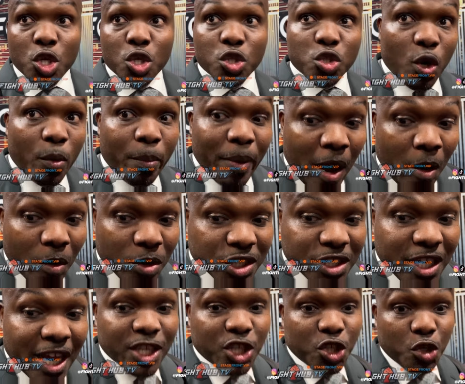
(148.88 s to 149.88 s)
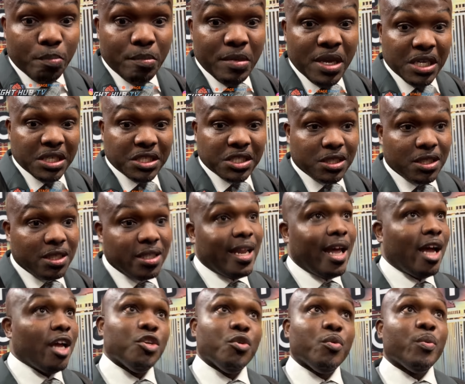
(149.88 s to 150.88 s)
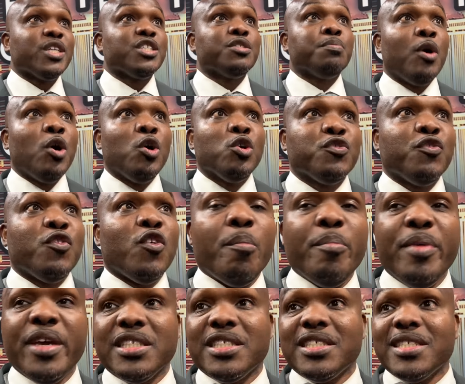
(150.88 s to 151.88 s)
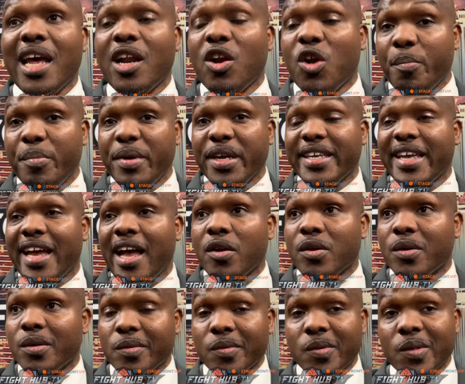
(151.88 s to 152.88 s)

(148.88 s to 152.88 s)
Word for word: Throw a power shot, you miss. Now you're exposed for a big shot or a big counter.